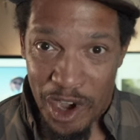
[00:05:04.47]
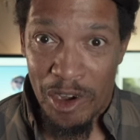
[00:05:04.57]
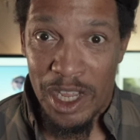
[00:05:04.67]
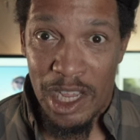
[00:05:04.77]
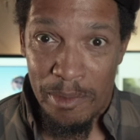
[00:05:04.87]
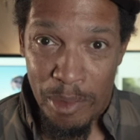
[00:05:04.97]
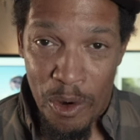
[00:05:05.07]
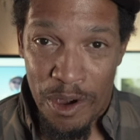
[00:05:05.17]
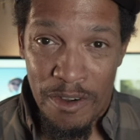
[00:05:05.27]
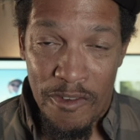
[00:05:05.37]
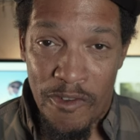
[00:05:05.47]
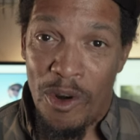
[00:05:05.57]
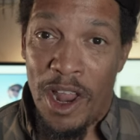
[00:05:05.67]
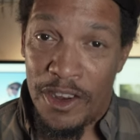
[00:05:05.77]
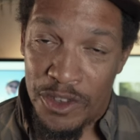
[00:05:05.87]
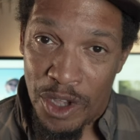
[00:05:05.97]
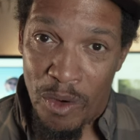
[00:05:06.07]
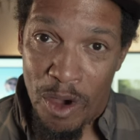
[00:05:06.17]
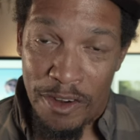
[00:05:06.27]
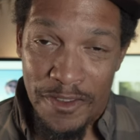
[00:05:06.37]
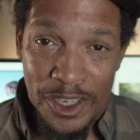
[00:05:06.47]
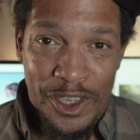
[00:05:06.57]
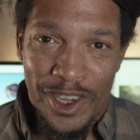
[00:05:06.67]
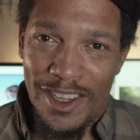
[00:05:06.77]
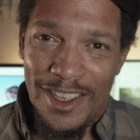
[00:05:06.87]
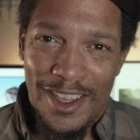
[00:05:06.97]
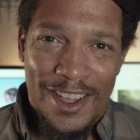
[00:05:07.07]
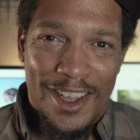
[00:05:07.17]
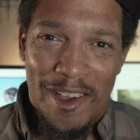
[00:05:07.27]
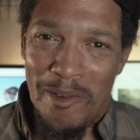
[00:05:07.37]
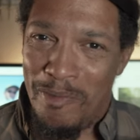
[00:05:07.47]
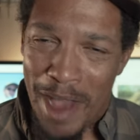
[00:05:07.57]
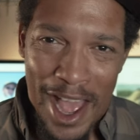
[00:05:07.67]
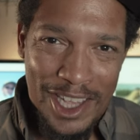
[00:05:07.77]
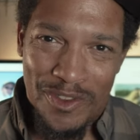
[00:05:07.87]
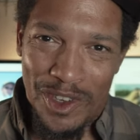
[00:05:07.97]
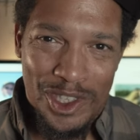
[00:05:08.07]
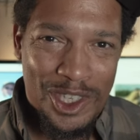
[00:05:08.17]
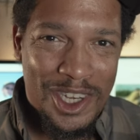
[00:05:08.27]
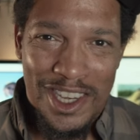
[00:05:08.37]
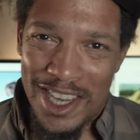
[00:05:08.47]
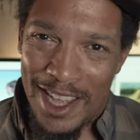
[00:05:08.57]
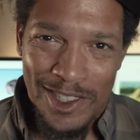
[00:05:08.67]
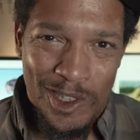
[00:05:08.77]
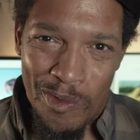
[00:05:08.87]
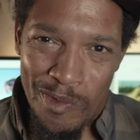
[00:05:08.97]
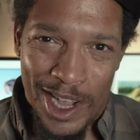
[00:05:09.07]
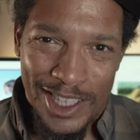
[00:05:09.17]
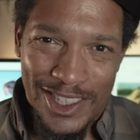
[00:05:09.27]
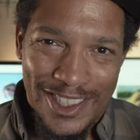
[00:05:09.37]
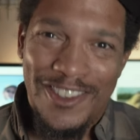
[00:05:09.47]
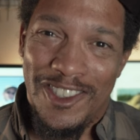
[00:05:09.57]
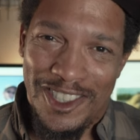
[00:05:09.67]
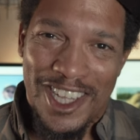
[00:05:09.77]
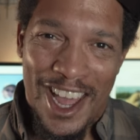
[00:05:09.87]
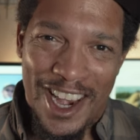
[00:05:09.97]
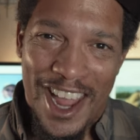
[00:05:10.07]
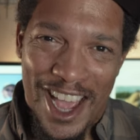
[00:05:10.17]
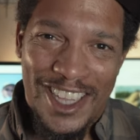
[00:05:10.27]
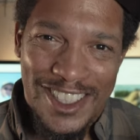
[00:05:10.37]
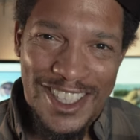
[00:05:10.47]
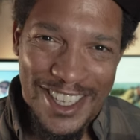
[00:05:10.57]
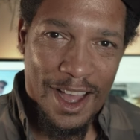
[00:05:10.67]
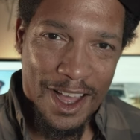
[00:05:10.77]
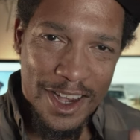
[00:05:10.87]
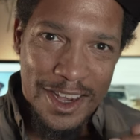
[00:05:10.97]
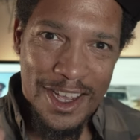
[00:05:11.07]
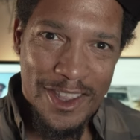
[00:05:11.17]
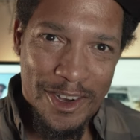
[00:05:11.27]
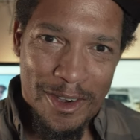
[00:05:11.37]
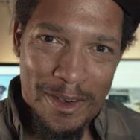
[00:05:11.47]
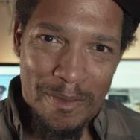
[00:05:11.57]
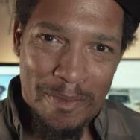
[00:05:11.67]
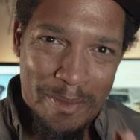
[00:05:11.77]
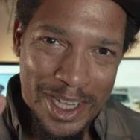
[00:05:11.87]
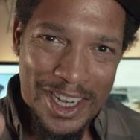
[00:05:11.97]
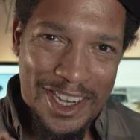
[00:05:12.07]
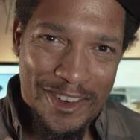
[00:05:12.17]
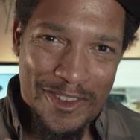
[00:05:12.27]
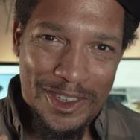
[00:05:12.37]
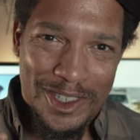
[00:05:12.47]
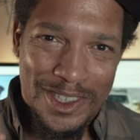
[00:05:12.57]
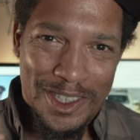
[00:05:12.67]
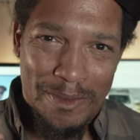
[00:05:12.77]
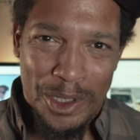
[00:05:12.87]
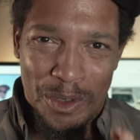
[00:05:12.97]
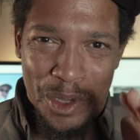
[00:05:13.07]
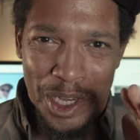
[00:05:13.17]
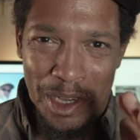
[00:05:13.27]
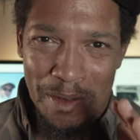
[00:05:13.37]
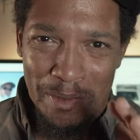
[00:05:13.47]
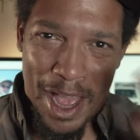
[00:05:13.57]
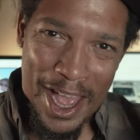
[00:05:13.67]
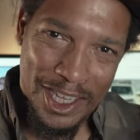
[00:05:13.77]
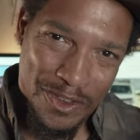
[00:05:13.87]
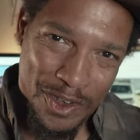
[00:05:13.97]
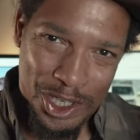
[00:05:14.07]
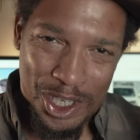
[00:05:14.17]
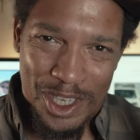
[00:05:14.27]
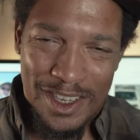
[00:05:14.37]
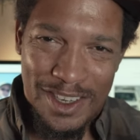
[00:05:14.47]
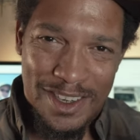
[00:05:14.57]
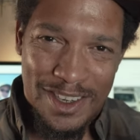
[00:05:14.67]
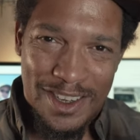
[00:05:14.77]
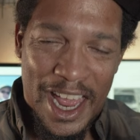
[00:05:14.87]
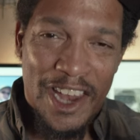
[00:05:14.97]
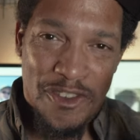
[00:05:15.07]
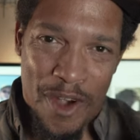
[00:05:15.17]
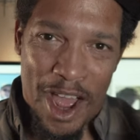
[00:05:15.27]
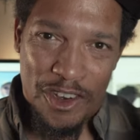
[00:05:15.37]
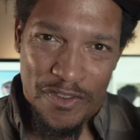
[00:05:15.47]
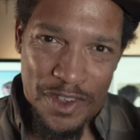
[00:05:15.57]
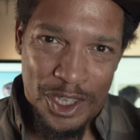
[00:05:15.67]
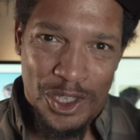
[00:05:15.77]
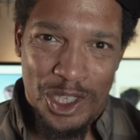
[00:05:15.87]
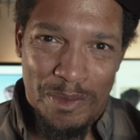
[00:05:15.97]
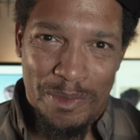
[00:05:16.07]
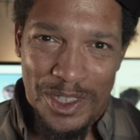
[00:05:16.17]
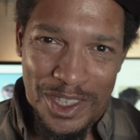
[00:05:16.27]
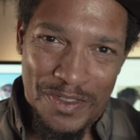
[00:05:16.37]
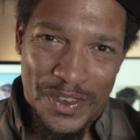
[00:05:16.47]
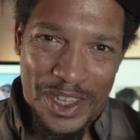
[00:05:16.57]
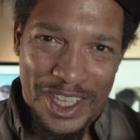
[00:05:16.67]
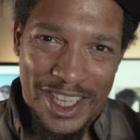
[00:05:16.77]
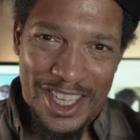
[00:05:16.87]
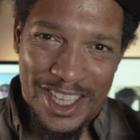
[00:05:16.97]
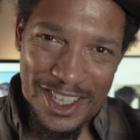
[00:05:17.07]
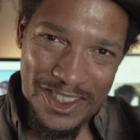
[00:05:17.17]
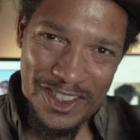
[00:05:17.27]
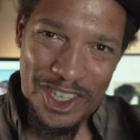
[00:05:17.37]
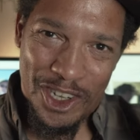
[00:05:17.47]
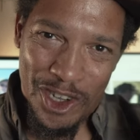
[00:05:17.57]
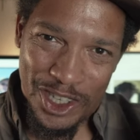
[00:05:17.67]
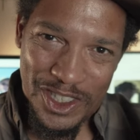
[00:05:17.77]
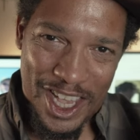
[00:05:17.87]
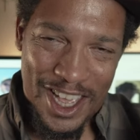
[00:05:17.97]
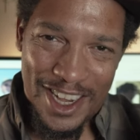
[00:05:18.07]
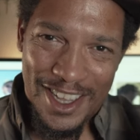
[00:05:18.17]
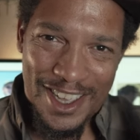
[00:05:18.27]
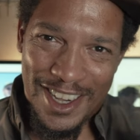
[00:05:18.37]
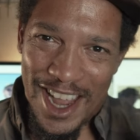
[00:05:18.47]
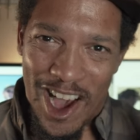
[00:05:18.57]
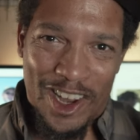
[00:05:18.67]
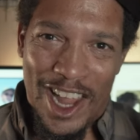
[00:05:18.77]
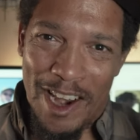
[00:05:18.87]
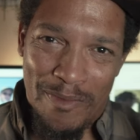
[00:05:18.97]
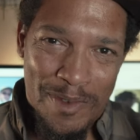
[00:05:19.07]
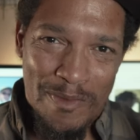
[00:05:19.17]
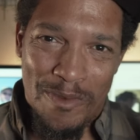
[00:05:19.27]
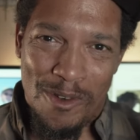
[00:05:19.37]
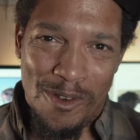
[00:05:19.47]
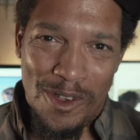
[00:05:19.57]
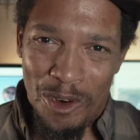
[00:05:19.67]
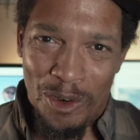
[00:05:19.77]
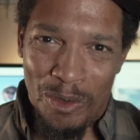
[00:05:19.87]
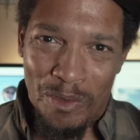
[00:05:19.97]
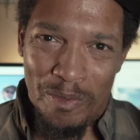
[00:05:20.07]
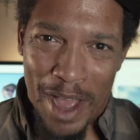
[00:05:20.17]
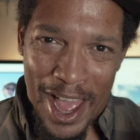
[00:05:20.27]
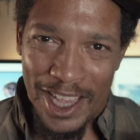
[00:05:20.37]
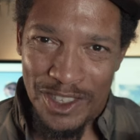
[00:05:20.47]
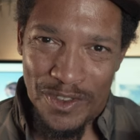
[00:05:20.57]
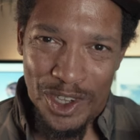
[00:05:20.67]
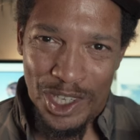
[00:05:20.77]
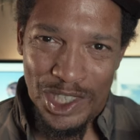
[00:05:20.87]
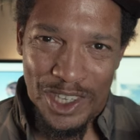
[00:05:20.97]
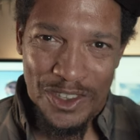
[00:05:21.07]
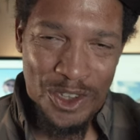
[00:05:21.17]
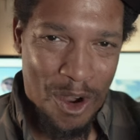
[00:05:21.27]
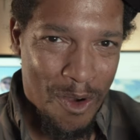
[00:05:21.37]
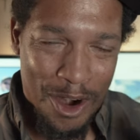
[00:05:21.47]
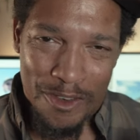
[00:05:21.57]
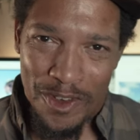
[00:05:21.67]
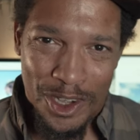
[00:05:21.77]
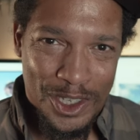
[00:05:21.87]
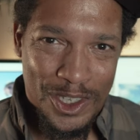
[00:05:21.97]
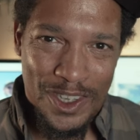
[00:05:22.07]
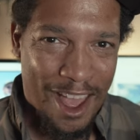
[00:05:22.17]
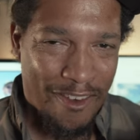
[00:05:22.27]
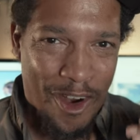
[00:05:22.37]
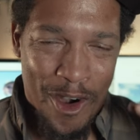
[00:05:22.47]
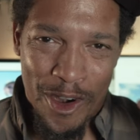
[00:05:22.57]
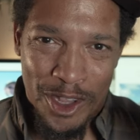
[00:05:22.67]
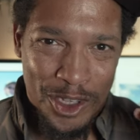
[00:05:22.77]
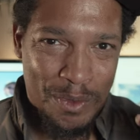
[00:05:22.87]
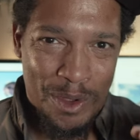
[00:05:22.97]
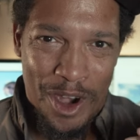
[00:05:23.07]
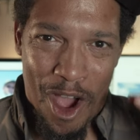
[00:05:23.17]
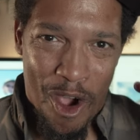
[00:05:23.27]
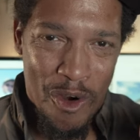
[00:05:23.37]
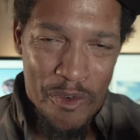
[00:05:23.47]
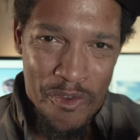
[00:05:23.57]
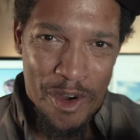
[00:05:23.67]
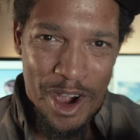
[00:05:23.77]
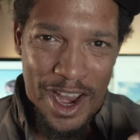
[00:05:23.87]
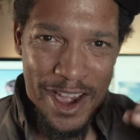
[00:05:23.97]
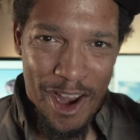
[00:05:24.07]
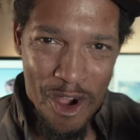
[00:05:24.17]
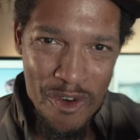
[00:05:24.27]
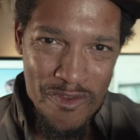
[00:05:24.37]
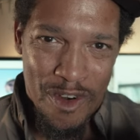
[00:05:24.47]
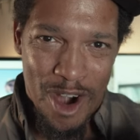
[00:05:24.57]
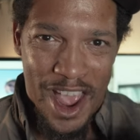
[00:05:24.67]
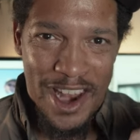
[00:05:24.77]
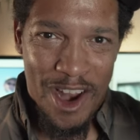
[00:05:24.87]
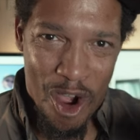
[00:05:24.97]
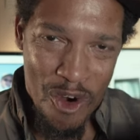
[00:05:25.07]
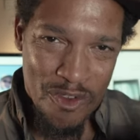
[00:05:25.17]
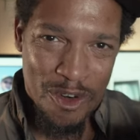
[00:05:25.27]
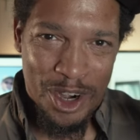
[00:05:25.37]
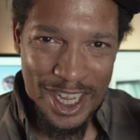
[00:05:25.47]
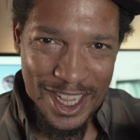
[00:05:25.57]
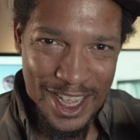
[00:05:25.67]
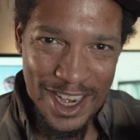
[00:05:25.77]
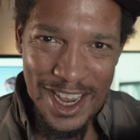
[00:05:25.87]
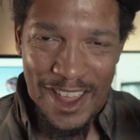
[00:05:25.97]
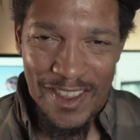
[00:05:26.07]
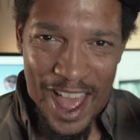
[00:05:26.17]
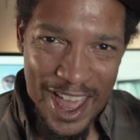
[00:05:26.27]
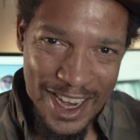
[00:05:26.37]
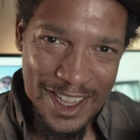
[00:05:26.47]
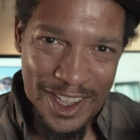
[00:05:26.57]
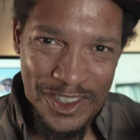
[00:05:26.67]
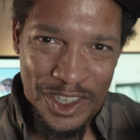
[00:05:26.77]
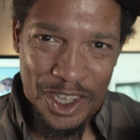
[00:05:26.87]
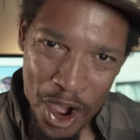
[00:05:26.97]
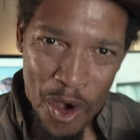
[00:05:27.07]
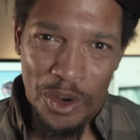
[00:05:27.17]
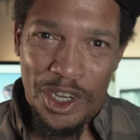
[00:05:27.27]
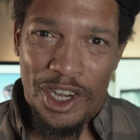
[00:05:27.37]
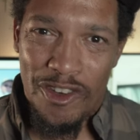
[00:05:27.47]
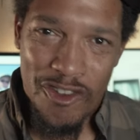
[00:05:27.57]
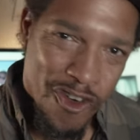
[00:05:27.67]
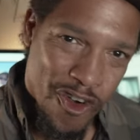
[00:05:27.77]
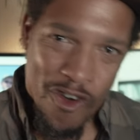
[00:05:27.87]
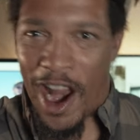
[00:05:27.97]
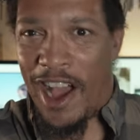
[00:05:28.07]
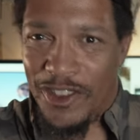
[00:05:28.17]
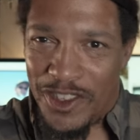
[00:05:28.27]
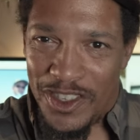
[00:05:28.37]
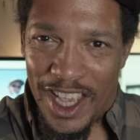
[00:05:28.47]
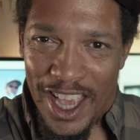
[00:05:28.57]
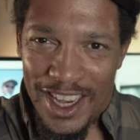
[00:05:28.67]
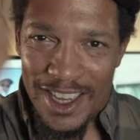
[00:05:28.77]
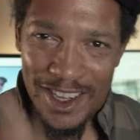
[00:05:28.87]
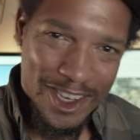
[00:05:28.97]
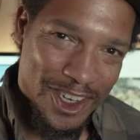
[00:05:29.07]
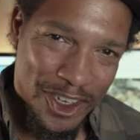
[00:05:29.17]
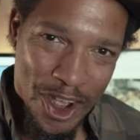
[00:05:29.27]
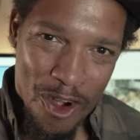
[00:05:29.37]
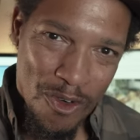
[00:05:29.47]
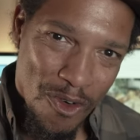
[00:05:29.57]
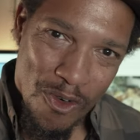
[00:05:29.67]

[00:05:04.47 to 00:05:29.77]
fairly important for a lot of saltwater fishing. Bass fishing, not so much. It's kind of nice. Another big difference between bass fishing and trout fishing specifically is the hook set. Now, a lot of people who bass fish and saltwater fish have heard this one over and over and over again, and that is don't trout set. Don't